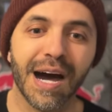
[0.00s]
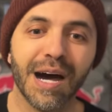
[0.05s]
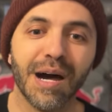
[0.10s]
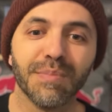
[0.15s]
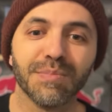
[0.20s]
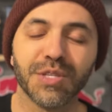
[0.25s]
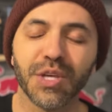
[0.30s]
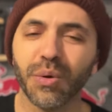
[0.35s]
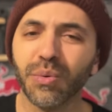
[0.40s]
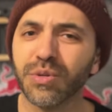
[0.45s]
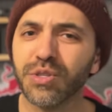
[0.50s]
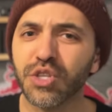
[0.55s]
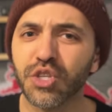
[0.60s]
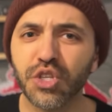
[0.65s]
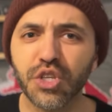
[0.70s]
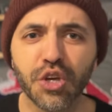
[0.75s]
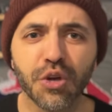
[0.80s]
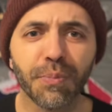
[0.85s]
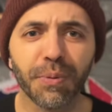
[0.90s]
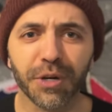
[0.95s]
So it's
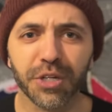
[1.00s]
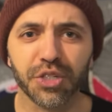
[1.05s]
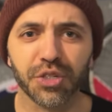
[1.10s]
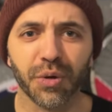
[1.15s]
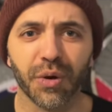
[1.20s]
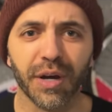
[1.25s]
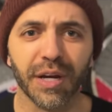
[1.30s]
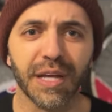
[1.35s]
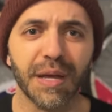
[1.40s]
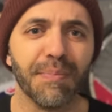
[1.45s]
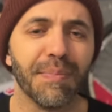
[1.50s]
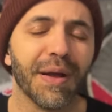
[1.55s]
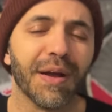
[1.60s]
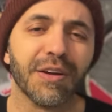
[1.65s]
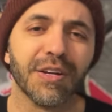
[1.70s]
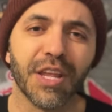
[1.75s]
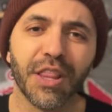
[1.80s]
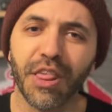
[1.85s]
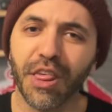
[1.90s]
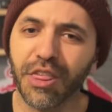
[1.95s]
super short compared
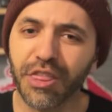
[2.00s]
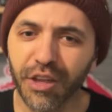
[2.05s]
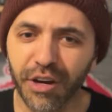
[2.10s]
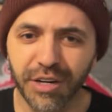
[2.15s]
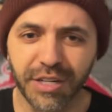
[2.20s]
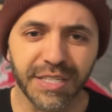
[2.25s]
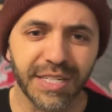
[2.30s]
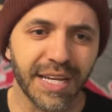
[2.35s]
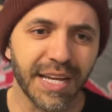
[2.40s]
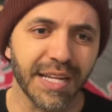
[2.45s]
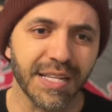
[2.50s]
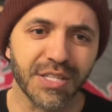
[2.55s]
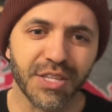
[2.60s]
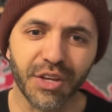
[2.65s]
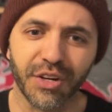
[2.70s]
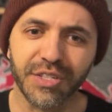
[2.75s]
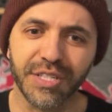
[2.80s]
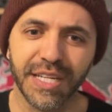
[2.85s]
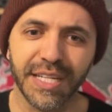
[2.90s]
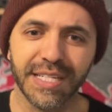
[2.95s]
to the 13
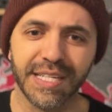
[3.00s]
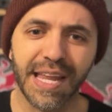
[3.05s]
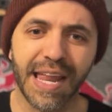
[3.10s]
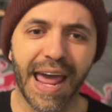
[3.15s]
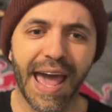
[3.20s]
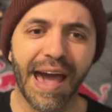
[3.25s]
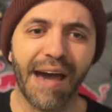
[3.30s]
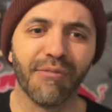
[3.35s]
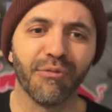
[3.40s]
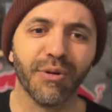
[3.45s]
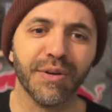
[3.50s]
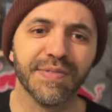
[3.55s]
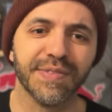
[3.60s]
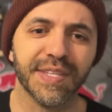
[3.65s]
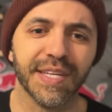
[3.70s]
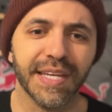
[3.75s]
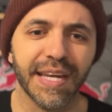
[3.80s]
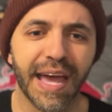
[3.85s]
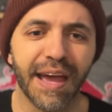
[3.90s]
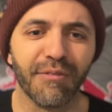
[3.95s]
and a half we've
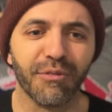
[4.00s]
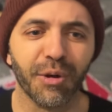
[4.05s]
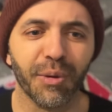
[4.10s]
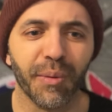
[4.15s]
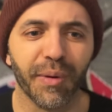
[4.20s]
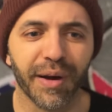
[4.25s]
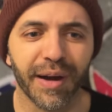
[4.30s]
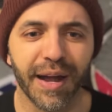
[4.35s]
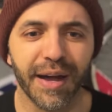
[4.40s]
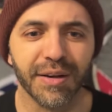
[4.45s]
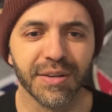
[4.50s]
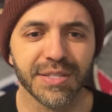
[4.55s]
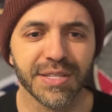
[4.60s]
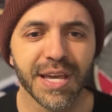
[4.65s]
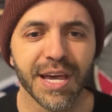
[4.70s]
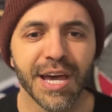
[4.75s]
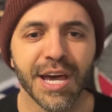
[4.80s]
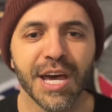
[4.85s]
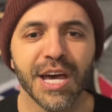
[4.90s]
seen everywhere else.